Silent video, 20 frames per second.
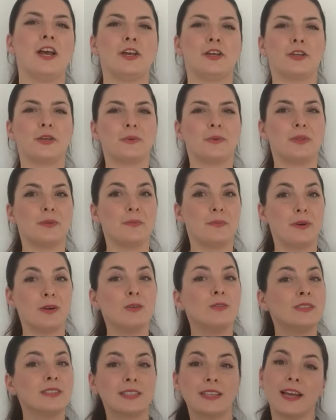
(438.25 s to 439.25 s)
you will
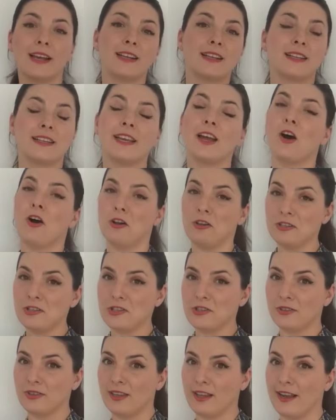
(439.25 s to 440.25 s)
most likely
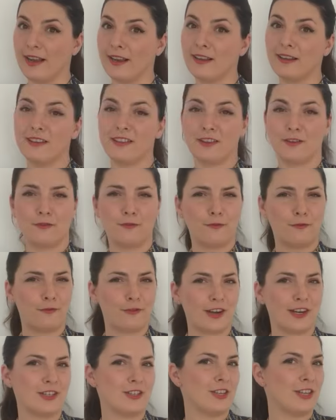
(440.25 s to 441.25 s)
also like the
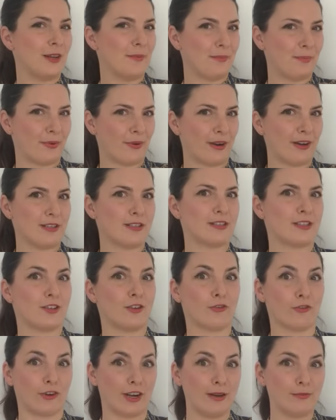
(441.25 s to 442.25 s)
freshly pressed
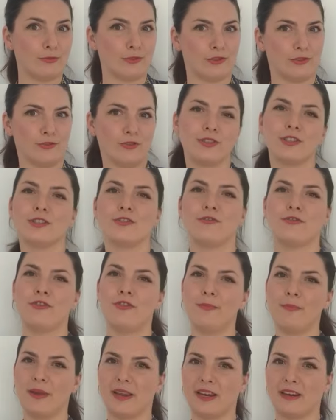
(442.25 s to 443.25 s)
grape juice
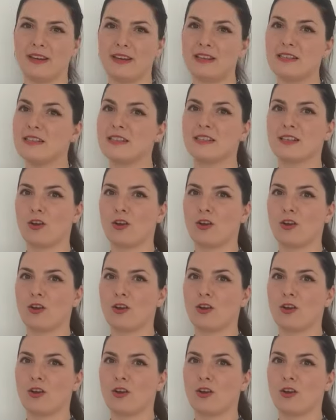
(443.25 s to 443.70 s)
Romanians